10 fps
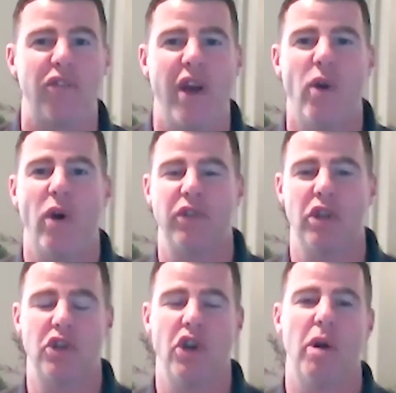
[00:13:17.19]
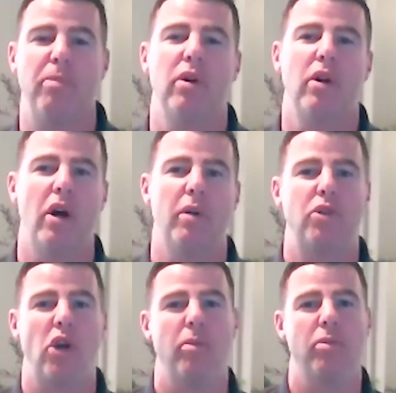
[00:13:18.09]
right off the jump in
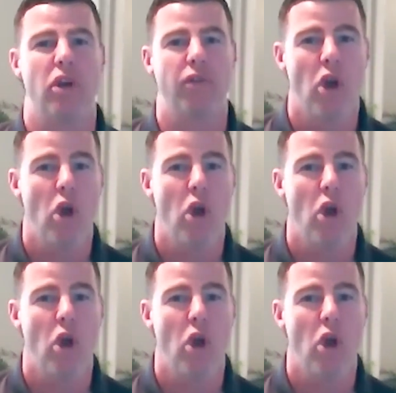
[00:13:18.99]
terms of